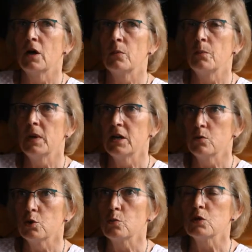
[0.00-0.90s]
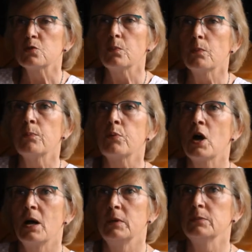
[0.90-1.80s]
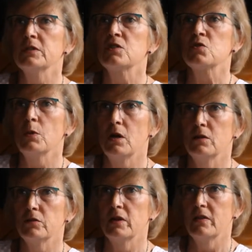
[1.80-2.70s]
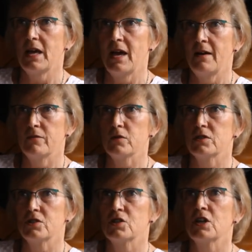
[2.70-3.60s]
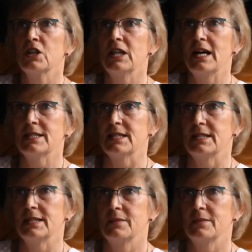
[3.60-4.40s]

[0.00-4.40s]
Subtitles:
Our med room was probably smaller than the average closet.